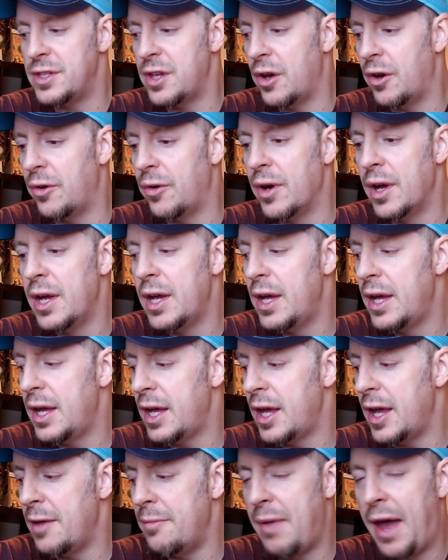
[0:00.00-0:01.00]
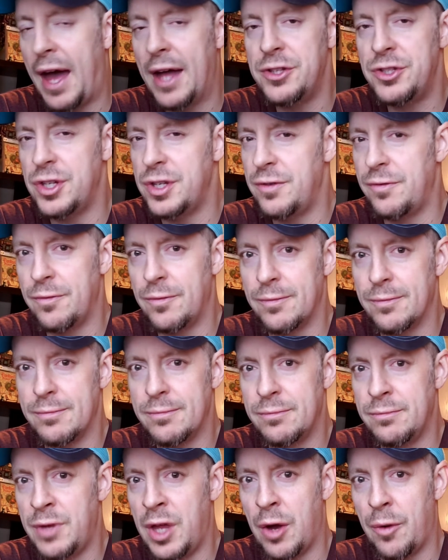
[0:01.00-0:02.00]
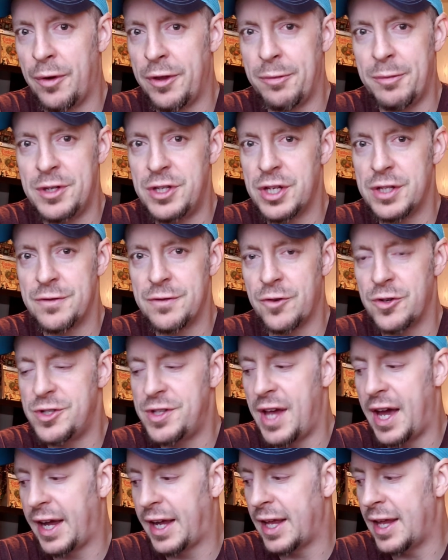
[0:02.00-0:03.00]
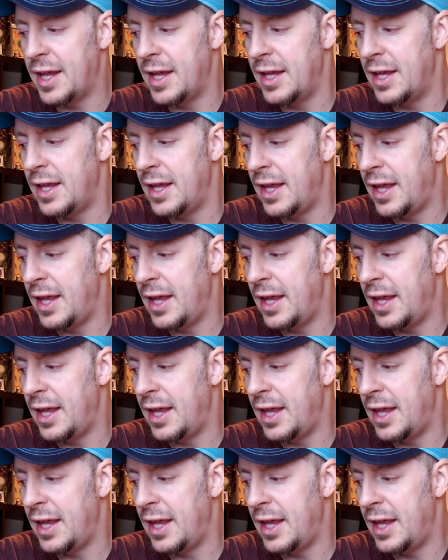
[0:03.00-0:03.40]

So imagine, with me just for a second,